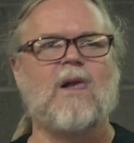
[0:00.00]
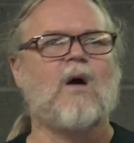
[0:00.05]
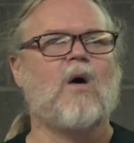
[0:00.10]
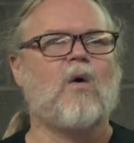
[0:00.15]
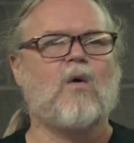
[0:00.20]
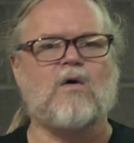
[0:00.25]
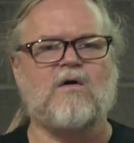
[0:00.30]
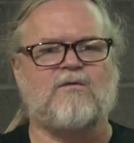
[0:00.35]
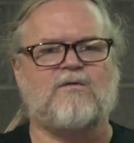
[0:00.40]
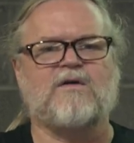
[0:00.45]

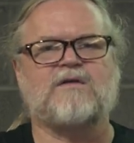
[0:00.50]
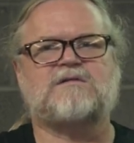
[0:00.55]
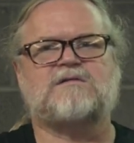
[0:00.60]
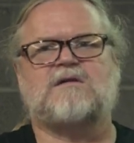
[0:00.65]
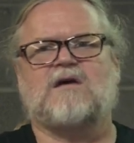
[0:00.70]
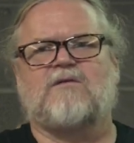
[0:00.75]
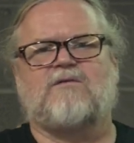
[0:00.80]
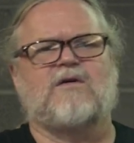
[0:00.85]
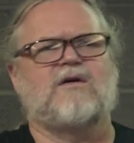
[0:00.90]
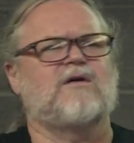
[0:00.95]
Or if it's
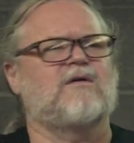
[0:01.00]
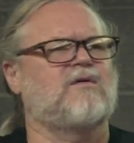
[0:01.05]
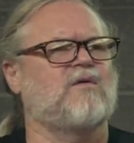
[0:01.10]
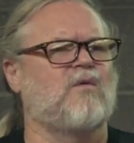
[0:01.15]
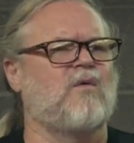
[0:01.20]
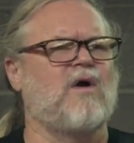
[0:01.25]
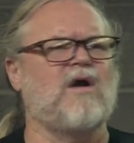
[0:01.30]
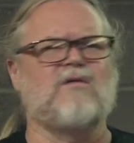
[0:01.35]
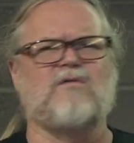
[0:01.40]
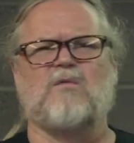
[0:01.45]
if it,
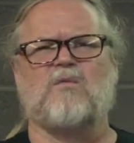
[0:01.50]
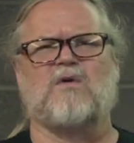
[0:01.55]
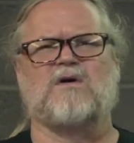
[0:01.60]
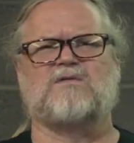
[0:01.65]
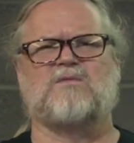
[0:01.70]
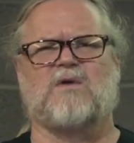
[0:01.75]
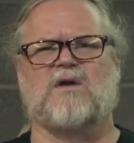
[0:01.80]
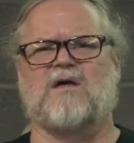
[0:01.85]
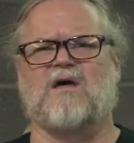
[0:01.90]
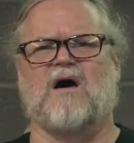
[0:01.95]
one of them was
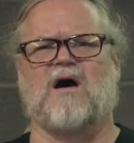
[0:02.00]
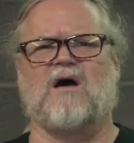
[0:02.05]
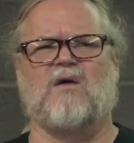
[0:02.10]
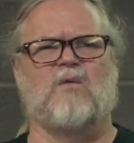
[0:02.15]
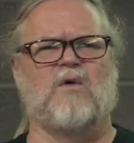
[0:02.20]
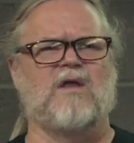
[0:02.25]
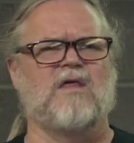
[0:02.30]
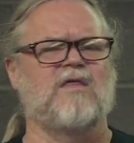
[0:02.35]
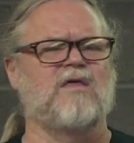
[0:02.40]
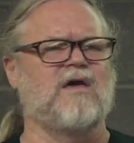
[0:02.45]
one uh,
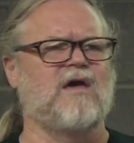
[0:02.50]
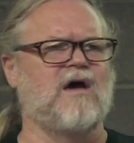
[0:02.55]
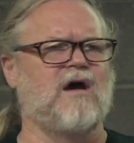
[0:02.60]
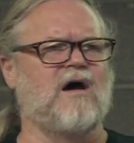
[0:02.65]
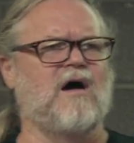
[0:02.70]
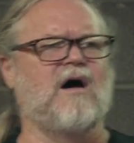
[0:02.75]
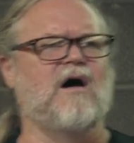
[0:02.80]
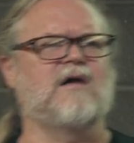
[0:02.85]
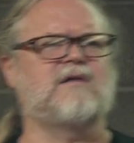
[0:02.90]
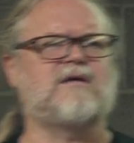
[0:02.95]
one of the uh,
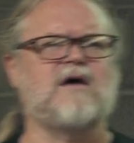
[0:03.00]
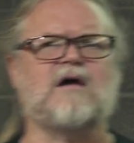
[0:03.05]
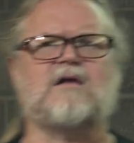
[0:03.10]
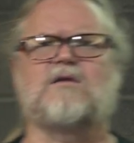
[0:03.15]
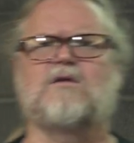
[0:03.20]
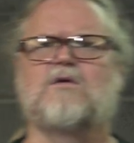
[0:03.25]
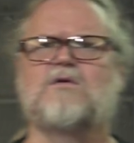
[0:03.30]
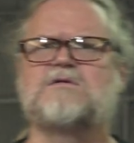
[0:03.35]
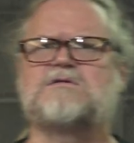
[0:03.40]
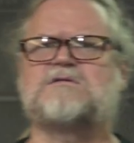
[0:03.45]
uh tech
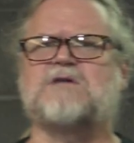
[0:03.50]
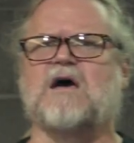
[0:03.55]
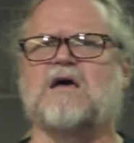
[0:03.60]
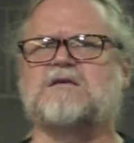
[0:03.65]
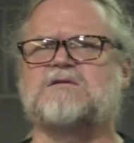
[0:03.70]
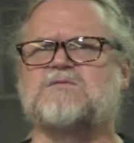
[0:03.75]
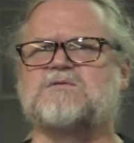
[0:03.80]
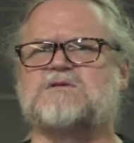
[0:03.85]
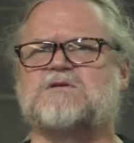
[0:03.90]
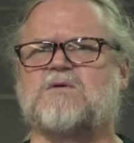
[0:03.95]
news
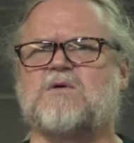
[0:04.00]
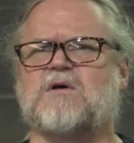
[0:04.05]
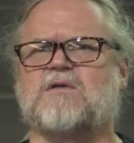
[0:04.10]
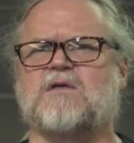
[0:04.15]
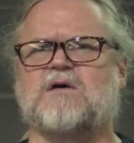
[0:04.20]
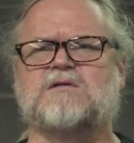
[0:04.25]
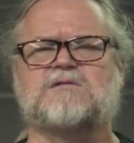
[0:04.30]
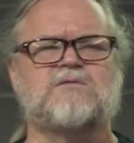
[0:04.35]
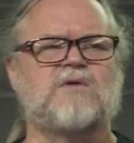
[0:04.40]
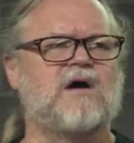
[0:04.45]
sites was doing
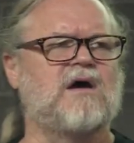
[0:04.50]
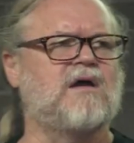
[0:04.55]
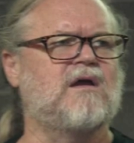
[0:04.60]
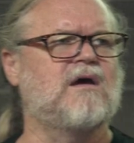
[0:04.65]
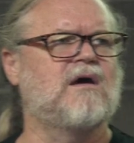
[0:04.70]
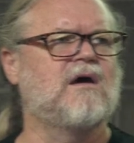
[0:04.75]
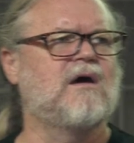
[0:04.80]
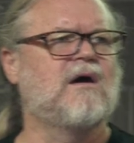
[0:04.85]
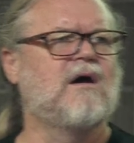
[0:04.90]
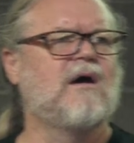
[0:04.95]
this right,
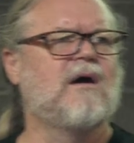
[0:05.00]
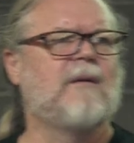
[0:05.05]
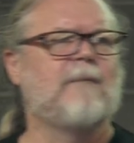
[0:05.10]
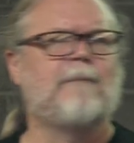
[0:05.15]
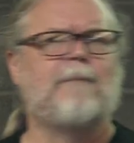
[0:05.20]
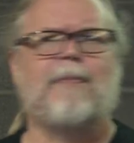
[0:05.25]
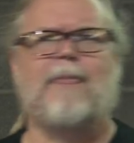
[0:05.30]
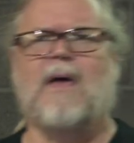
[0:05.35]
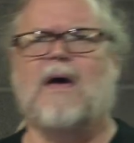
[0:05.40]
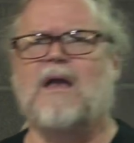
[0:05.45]

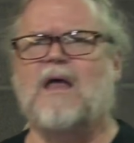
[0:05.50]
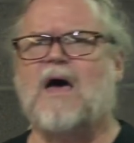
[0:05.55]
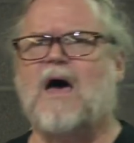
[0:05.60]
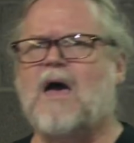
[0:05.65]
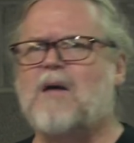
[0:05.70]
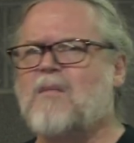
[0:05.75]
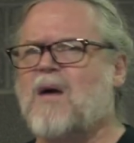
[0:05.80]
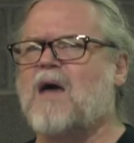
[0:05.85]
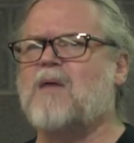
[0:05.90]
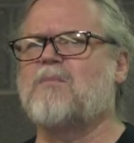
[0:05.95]
and
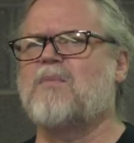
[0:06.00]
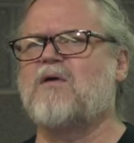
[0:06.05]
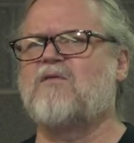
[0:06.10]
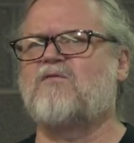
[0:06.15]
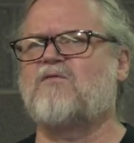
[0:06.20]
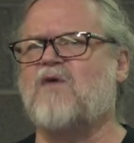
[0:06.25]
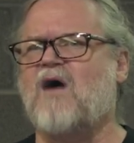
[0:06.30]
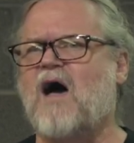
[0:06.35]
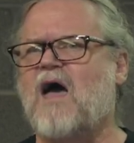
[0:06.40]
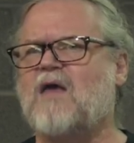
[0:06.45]
I might be
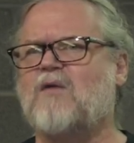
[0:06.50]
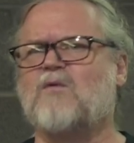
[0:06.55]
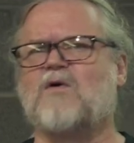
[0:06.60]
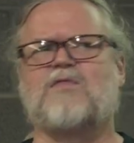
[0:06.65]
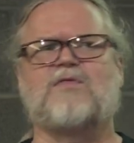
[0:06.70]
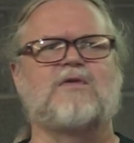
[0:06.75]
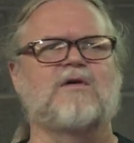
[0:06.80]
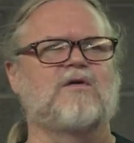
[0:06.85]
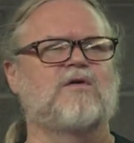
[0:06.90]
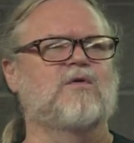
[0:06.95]
fine
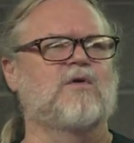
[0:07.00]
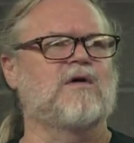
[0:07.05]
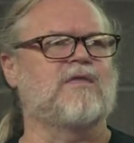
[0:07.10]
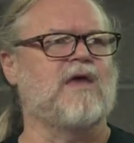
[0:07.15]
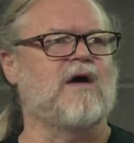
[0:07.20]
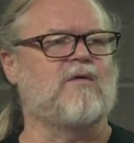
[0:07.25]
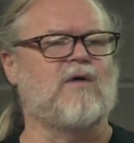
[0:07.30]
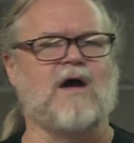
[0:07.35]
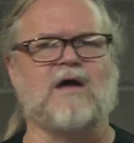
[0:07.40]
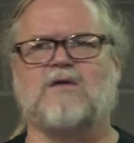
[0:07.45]
with doing
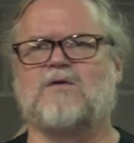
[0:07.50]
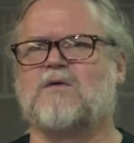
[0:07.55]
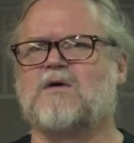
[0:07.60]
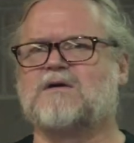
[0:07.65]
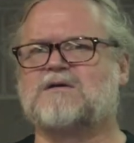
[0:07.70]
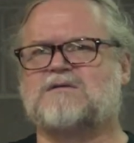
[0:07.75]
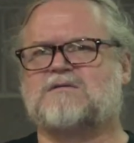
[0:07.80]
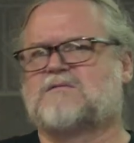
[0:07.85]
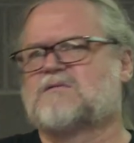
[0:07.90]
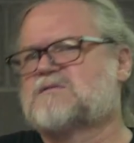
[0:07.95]
that right,
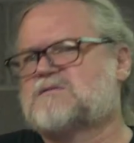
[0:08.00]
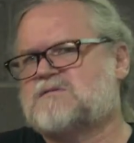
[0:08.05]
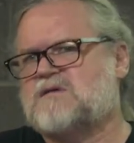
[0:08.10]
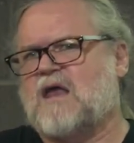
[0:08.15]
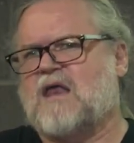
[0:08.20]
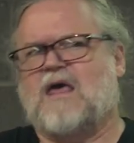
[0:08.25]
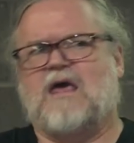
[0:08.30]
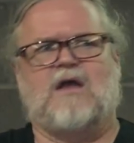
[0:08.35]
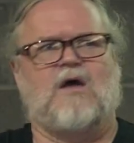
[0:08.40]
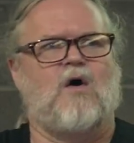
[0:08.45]
doing
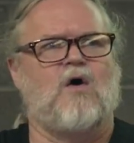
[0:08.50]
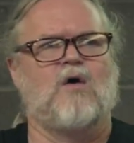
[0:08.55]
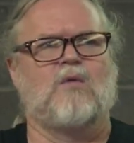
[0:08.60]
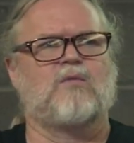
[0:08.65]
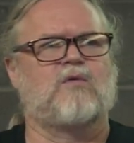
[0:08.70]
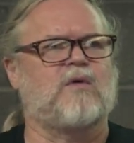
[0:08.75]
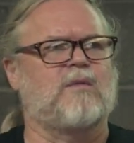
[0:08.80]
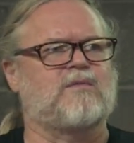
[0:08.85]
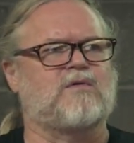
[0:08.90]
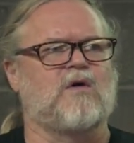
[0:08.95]
SETI at home
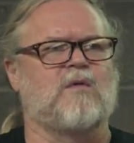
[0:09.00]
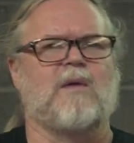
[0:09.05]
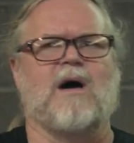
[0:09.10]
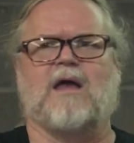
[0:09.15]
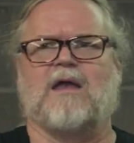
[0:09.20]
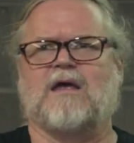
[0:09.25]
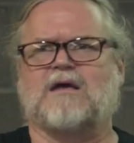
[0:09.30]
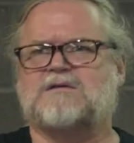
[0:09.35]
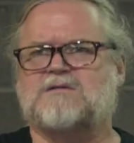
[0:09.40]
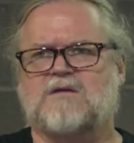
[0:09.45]
crypto
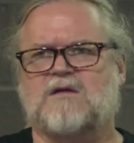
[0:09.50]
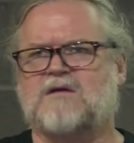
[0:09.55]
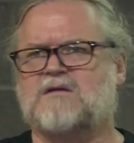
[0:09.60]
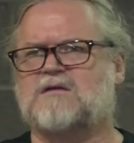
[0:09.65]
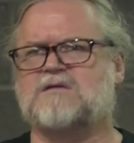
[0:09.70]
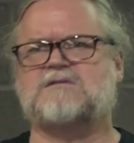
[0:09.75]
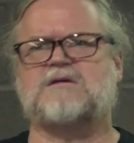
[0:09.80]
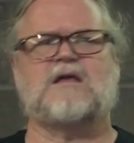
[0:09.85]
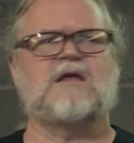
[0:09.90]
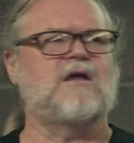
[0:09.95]
mining so that
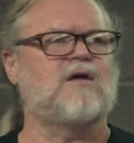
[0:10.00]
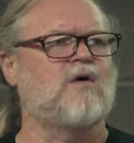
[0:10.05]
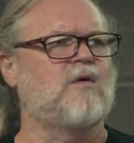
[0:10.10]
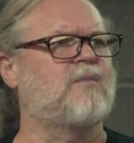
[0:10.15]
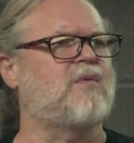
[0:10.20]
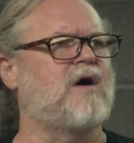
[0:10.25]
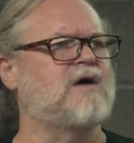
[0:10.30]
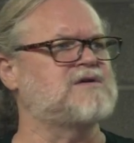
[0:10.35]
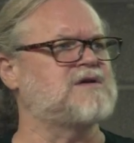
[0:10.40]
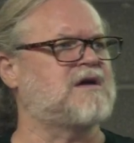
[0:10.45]
the SETI at home
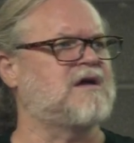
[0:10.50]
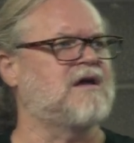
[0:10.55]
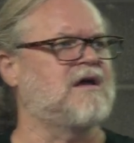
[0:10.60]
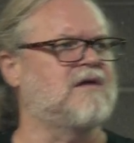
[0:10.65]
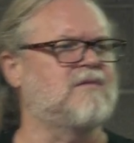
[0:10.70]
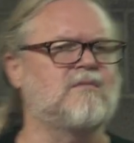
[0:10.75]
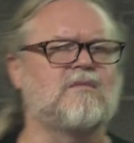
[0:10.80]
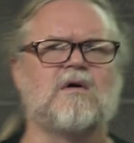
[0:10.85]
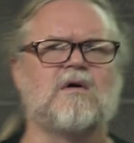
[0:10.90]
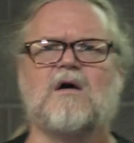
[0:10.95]
project can
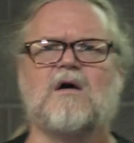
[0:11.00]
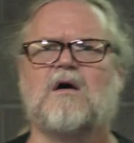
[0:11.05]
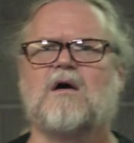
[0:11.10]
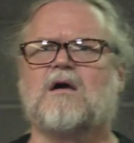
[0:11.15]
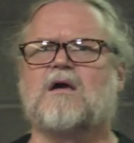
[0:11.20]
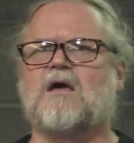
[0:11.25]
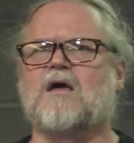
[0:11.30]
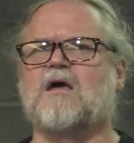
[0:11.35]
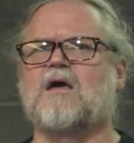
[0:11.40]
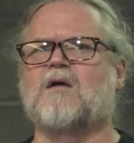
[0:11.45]
get
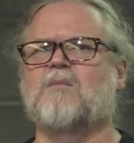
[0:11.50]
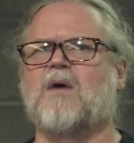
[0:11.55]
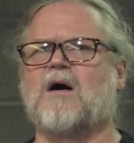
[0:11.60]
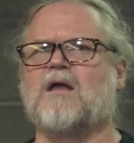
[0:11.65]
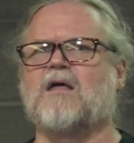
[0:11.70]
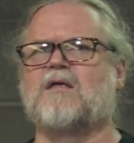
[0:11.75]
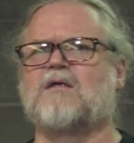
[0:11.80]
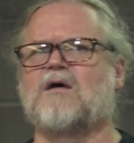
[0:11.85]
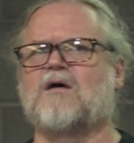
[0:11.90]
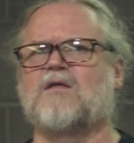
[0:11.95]
can get
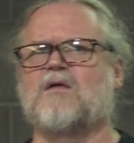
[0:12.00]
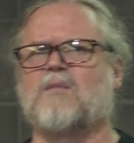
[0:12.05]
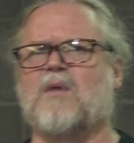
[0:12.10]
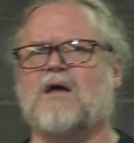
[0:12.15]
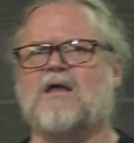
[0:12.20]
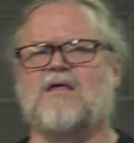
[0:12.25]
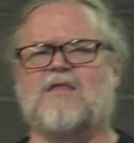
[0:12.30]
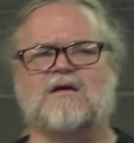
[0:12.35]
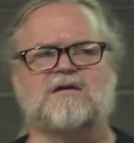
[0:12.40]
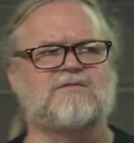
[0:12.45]
money, you know, the
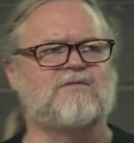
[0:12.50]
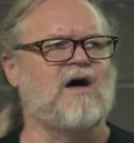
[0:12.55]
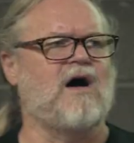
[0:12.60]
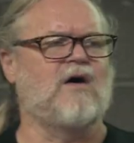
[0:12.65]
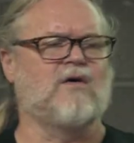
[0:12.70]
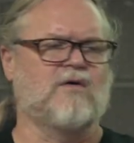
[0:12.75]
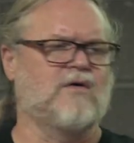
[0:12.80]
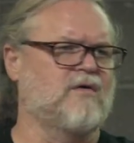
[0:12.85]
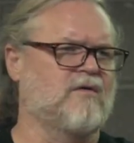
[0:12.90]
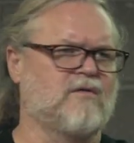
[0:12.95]
money that's
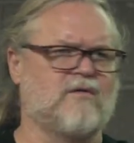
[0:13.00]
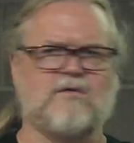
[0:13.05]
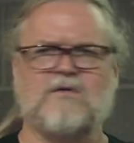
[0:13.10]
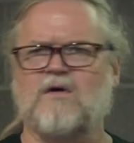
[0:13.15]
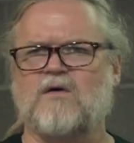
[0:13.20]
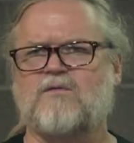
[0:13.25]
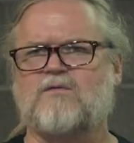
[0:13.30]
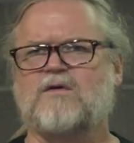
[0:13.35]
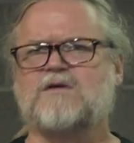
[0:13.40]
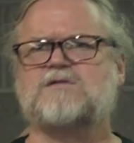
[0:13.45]
found, or you
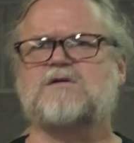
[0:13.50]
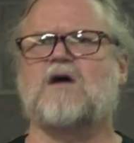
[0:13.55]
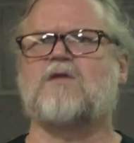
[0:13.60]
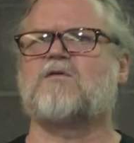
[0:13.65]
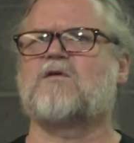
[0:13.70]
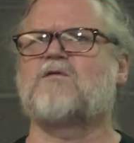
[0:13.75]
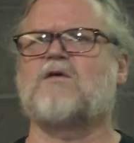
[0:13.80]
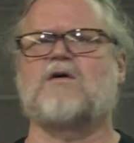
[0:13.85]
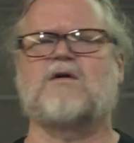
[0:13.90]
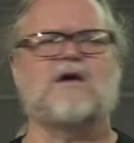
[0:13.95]
know, Free
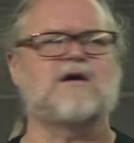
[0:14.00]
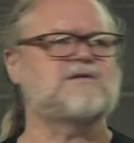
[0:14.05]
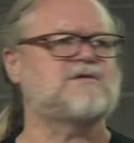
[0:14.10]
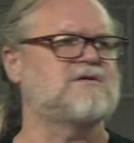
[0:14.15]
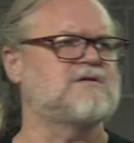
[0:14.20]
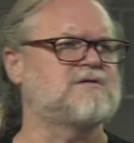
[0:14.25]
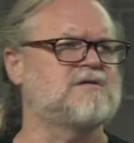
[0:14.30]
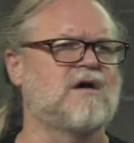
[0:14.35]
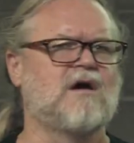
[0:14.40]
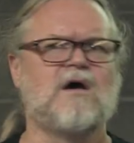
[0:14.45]
Software
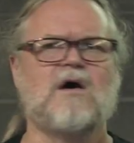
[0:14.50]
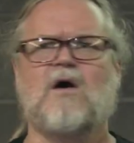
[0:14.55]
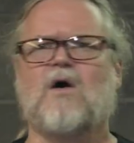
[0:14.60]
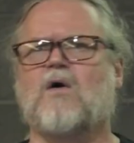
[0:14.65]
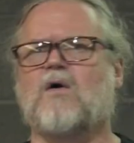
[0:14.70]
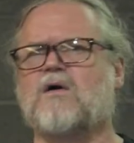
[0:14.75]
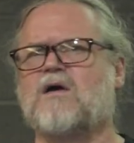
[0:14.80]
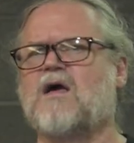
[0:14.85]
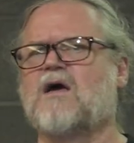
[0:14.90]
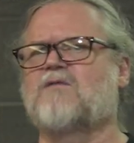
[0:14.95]
Foundation,
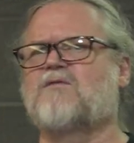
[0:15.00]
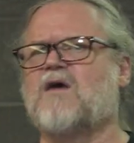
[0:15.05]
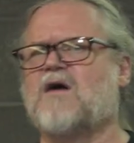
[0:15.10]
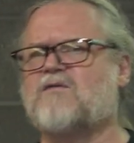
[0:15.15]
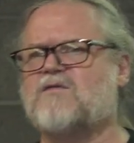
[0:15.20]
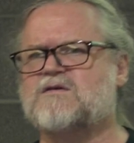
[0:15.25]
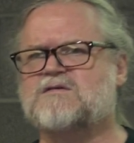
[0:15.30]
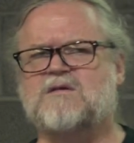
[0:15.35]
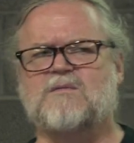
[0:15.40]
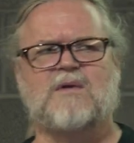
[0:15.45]
or, or EFF,
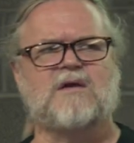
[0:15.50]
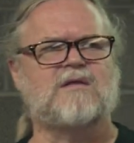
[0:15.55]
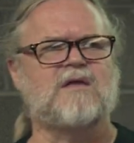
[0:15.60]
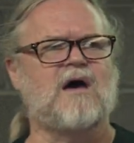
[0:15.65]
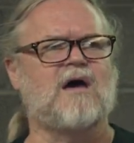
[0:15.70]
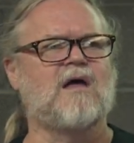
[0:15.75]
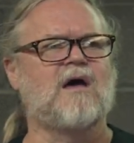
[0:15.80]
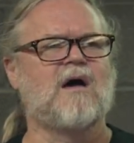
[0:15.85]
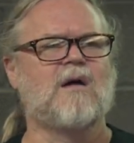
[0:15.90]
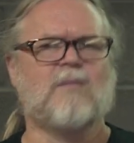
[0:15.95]
or something like that.